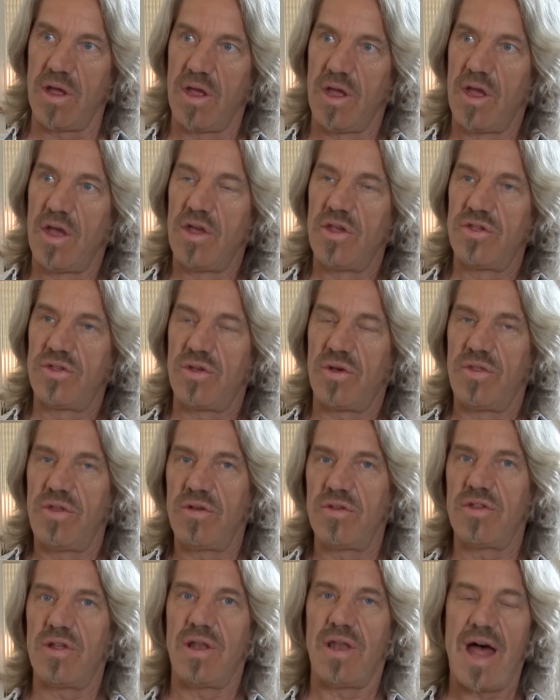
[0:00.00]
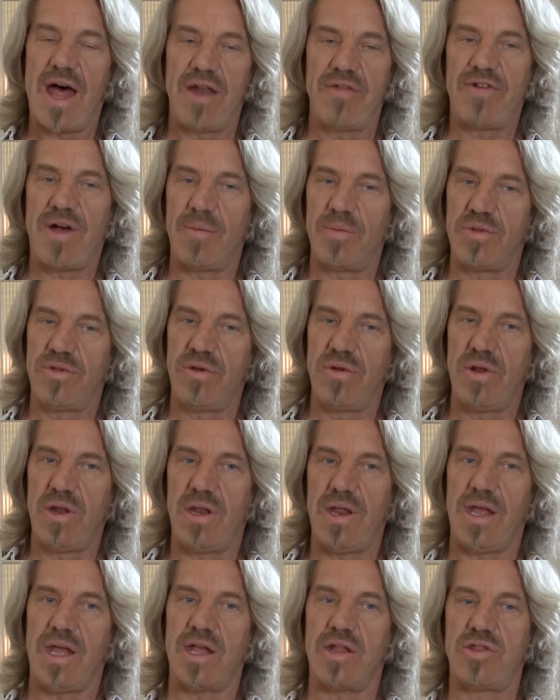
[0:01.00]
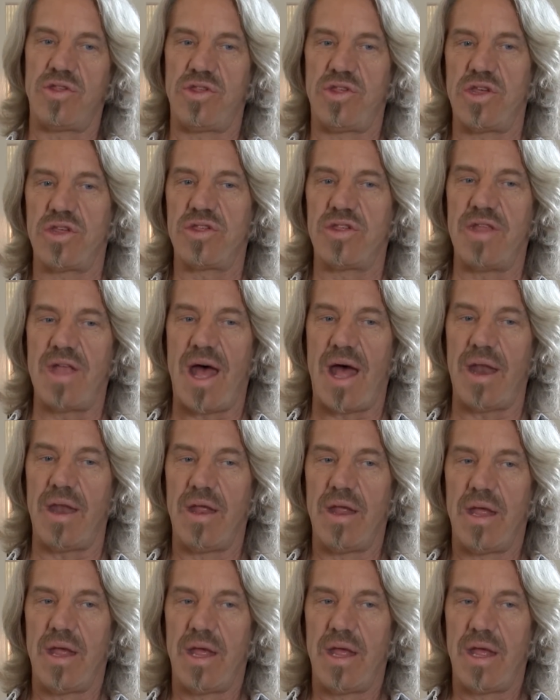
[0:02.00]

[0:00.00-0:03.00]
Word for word: Yeah, right. So there's a lot of opportunity. It's just not.